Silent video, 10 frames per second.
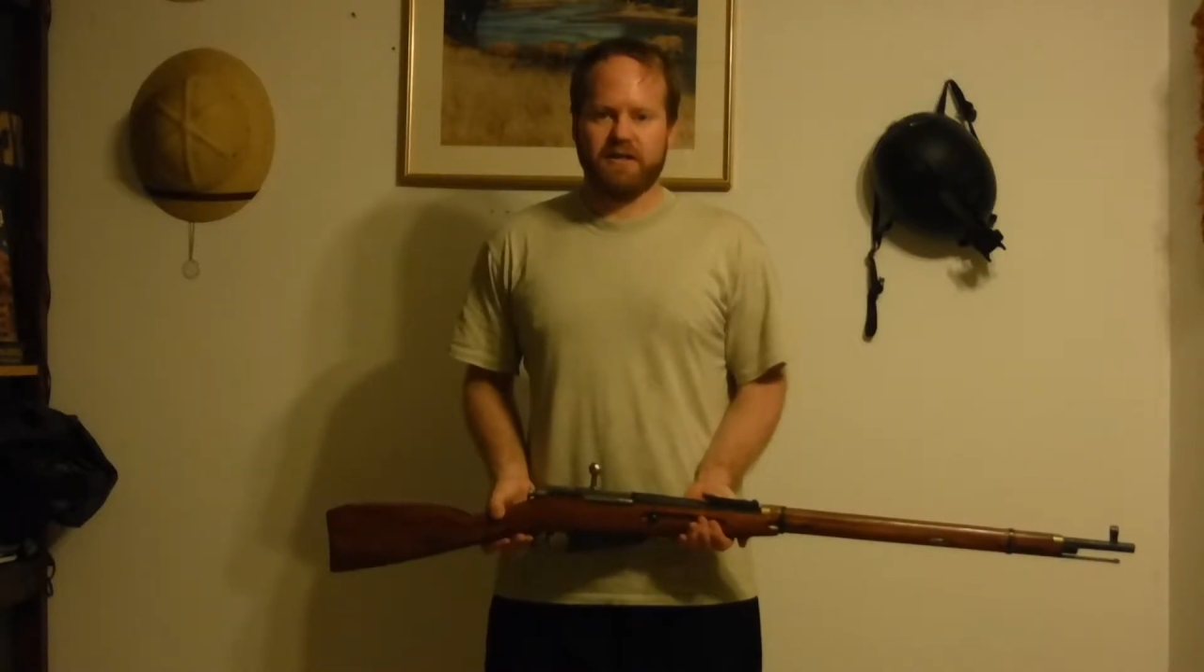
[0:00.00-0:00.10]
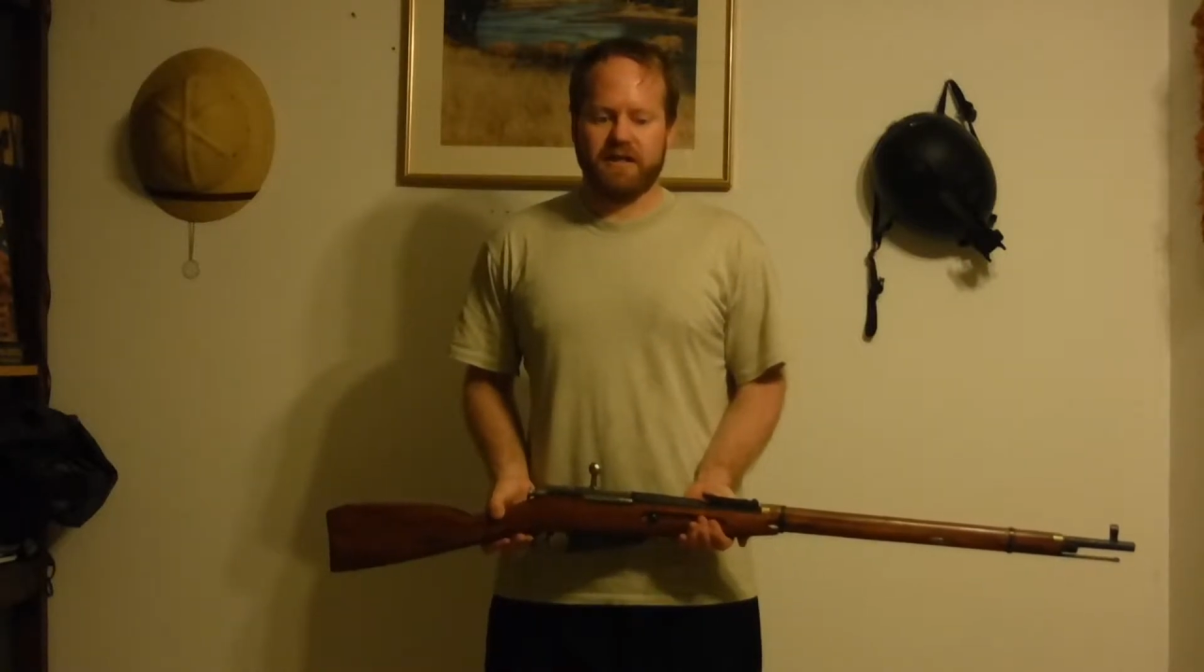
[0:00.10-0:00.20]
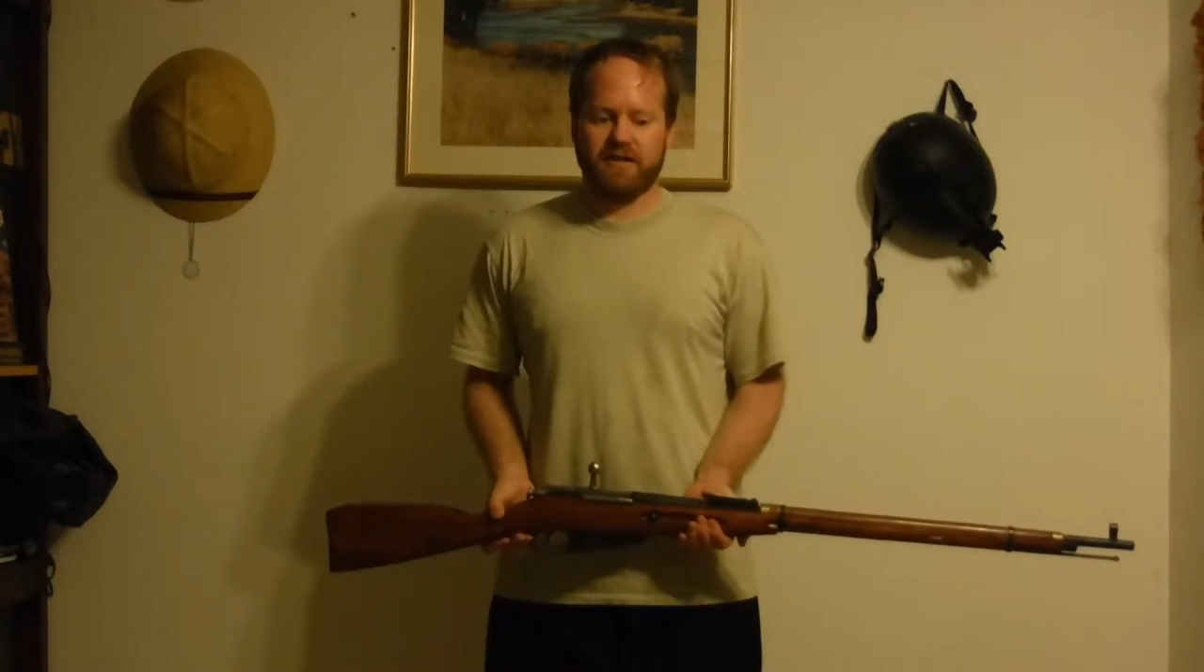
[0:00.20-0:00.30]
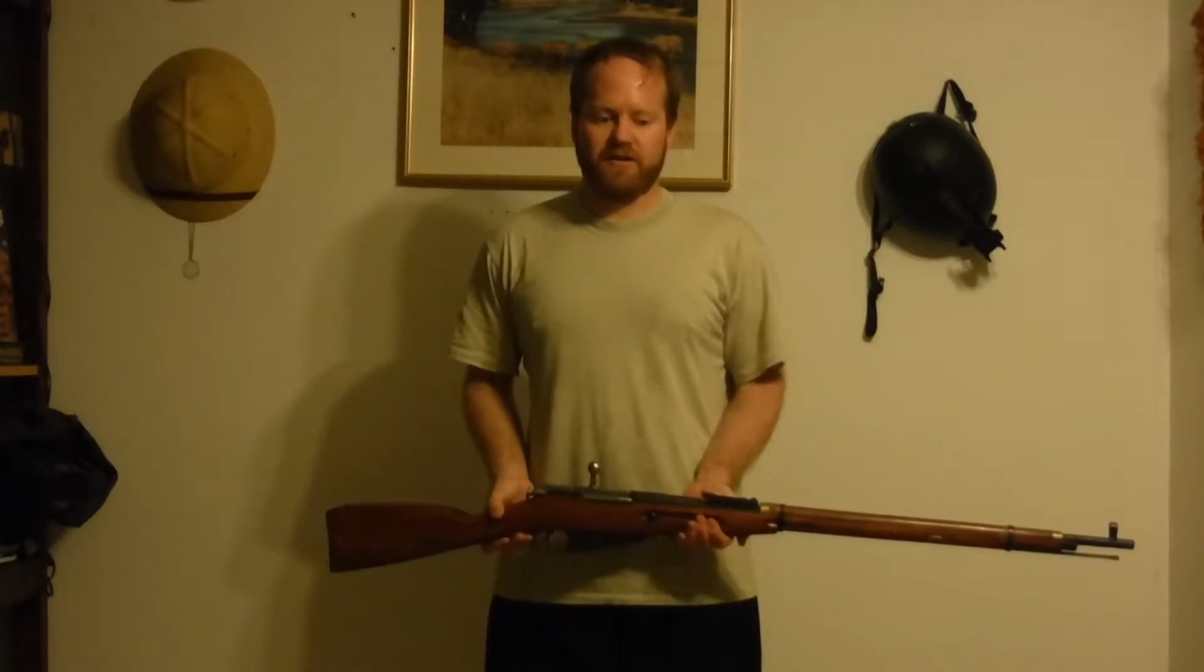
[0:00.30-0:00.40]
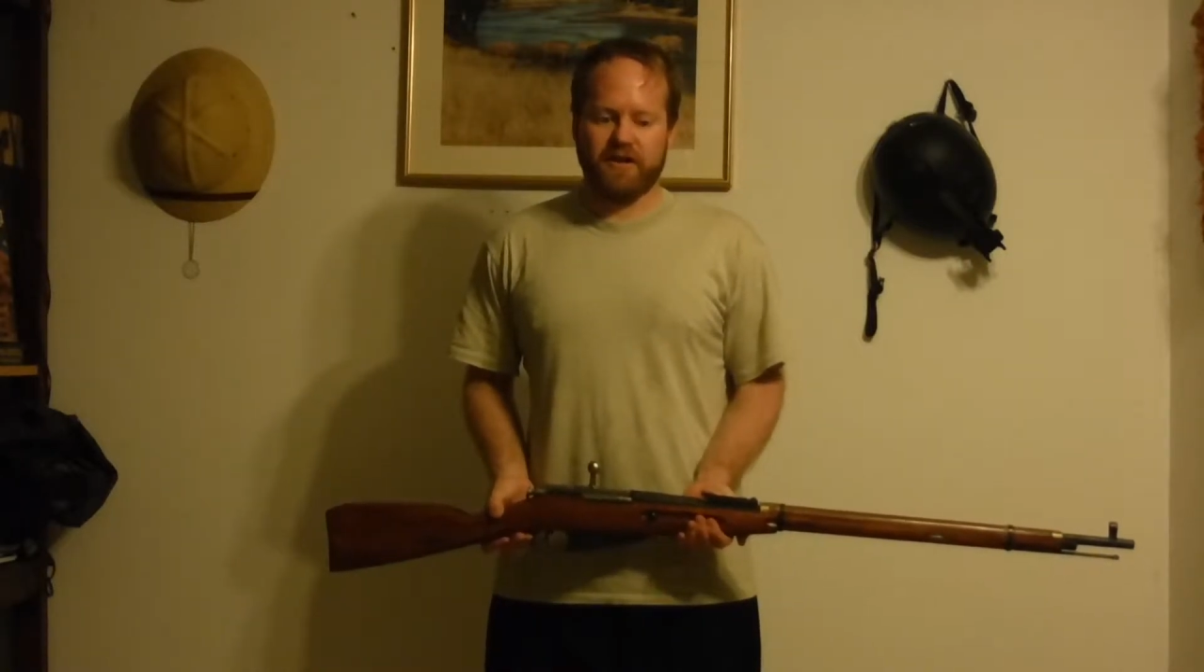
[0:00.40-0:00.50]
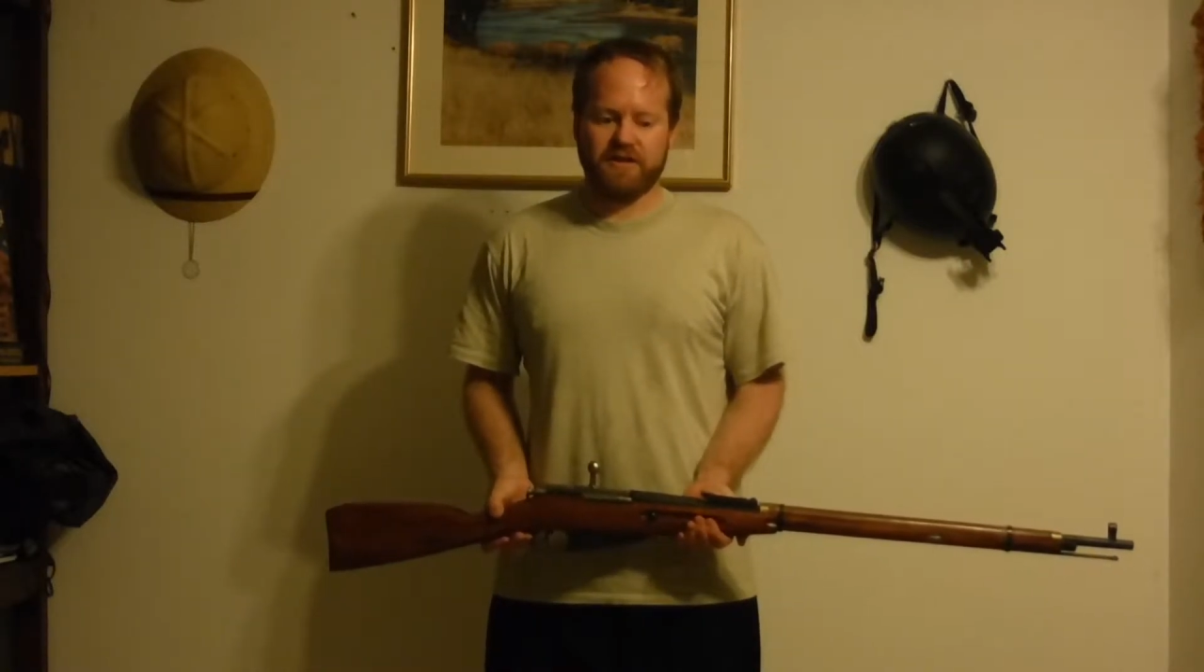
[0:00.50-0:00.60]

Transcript: getting right